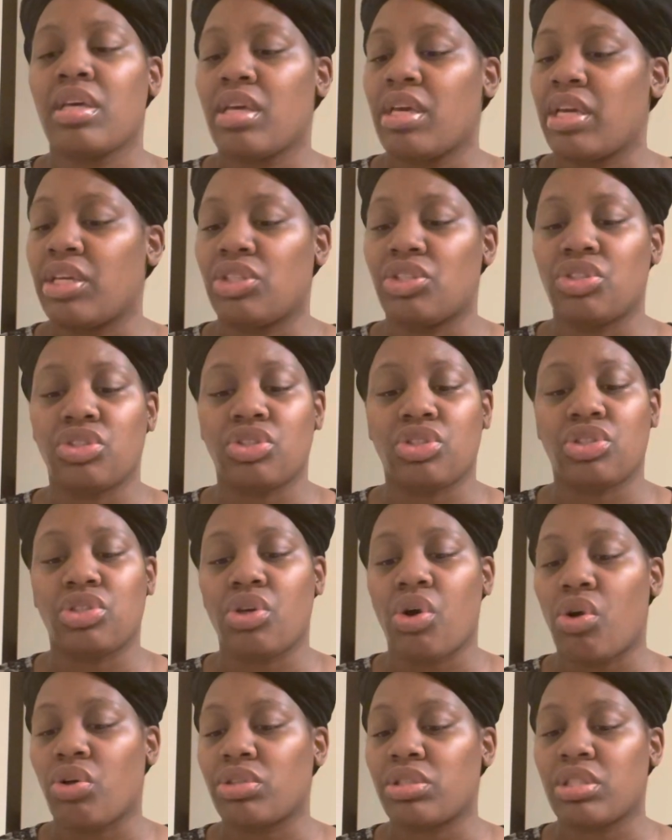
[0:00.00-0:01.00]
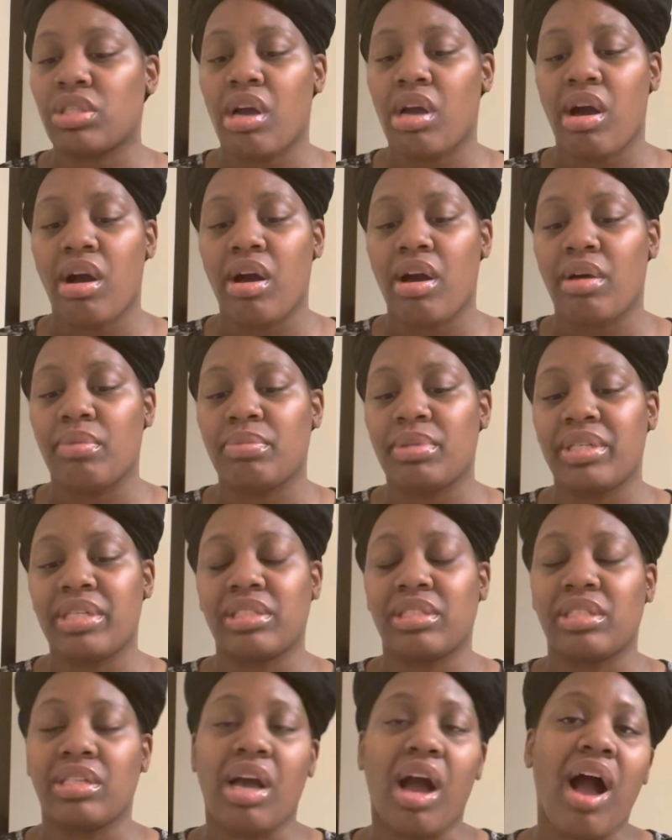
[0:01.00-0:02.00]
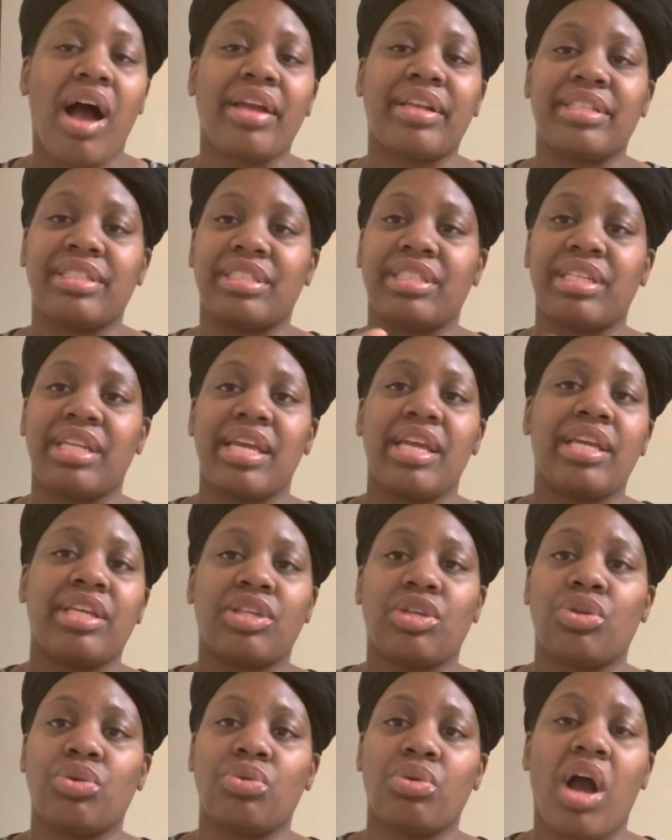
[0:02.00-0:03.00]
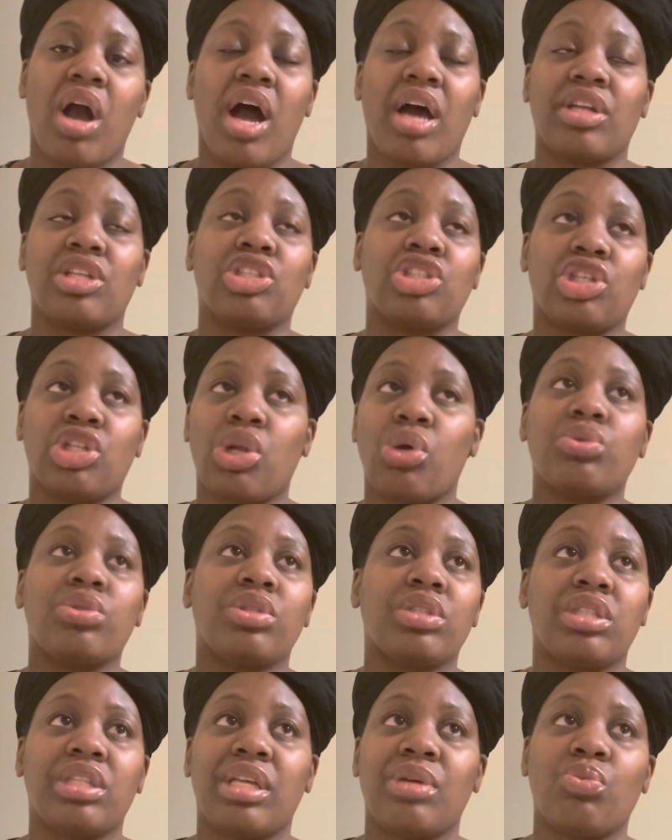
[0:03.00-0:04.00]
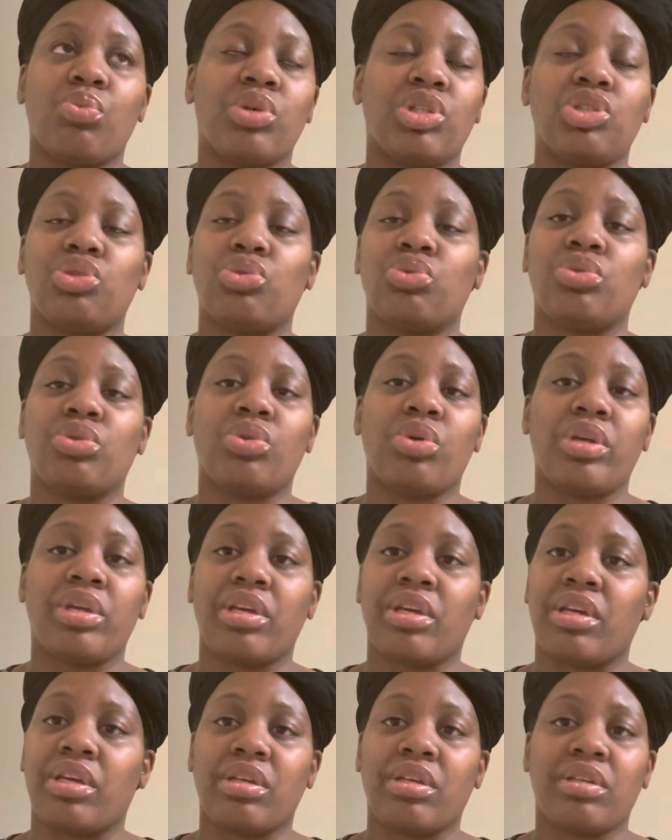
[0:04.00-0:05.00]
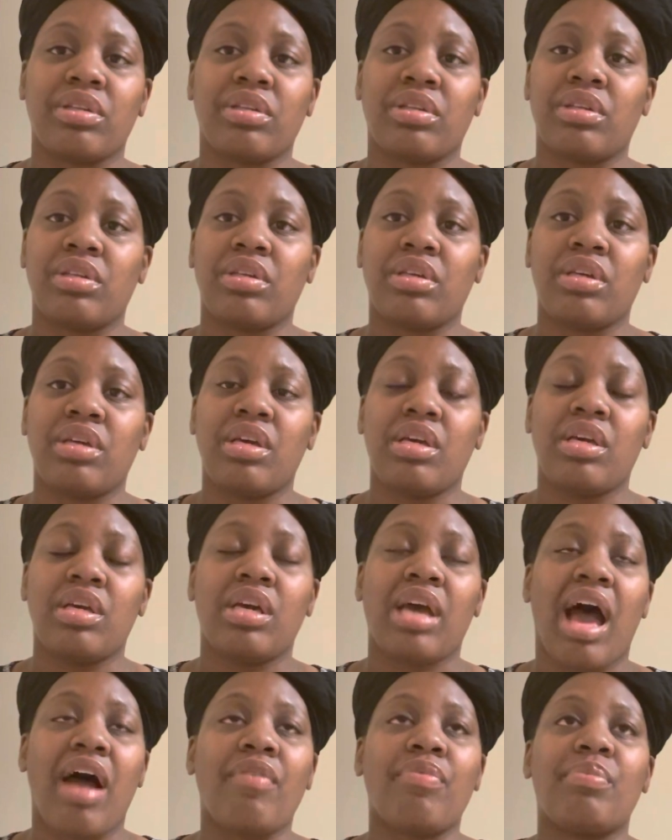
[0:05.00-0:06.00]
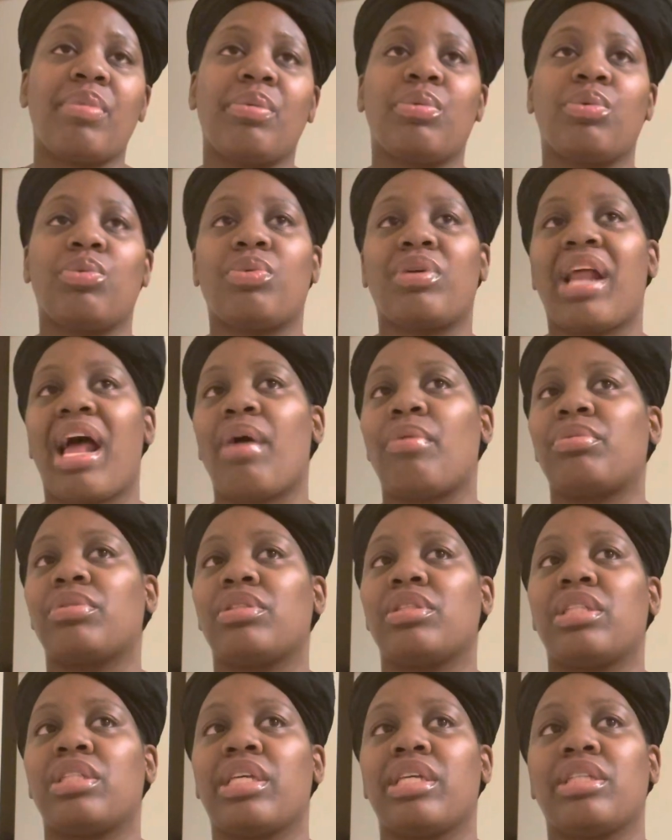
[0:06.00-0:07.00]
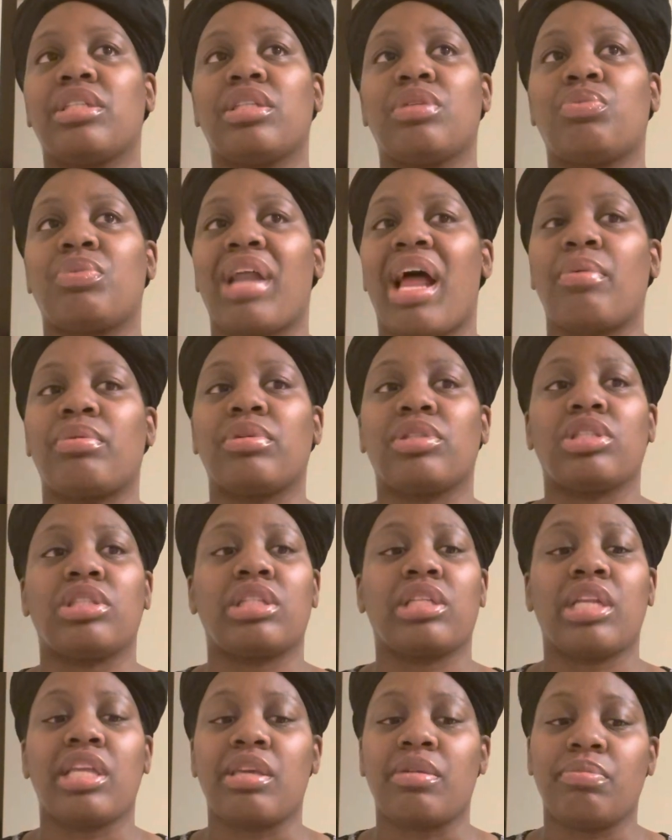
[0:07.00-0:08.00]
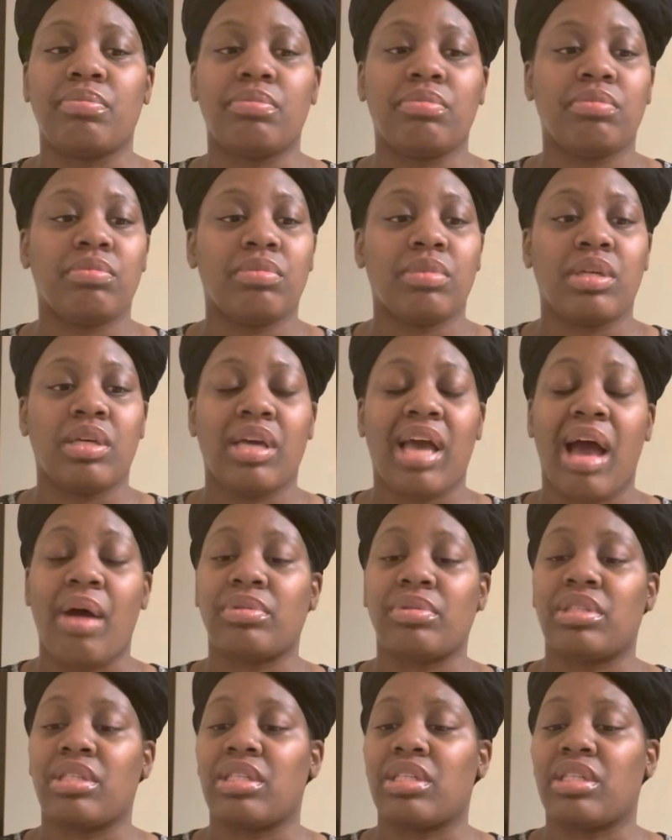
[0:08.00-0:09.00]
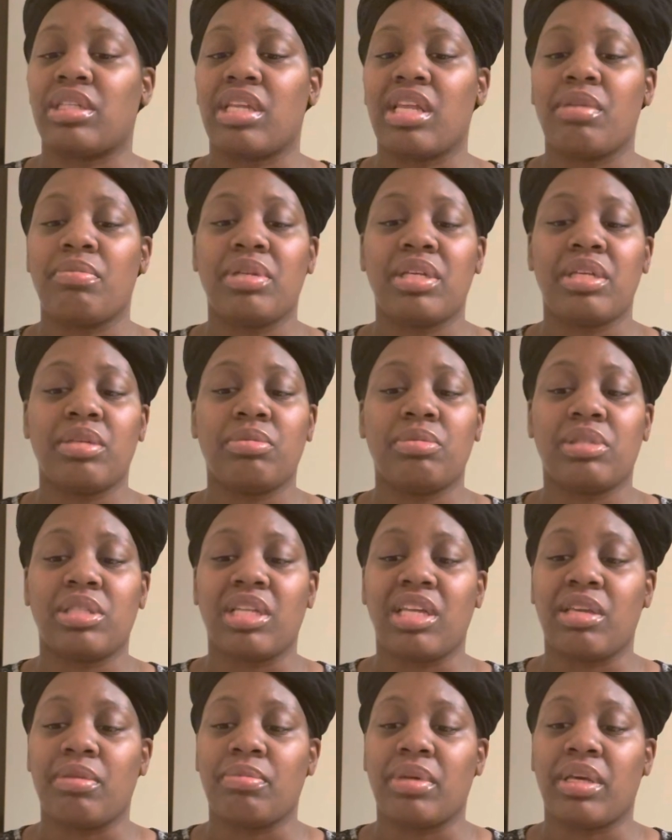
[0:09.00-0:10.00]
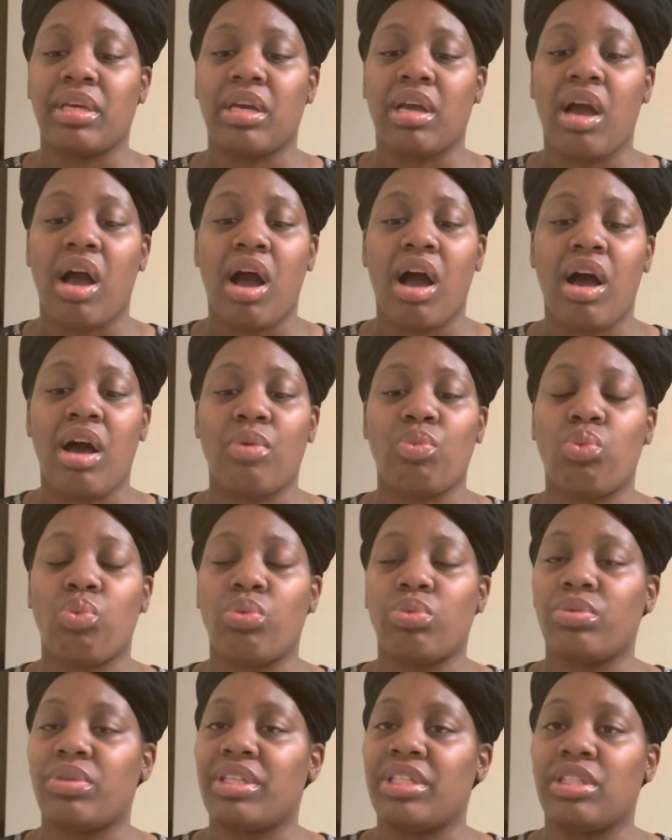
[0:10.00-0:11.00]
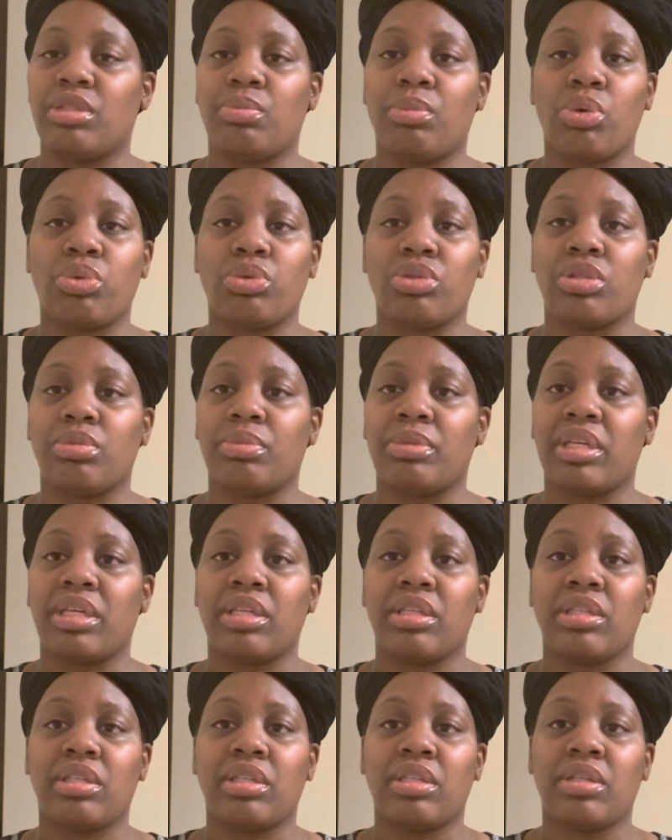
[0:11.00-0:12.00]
And just talk to God because God is near you. God is closer than what you think. I remember when I was asleep, I was in a deep, deep sleep and God, he spoke to me.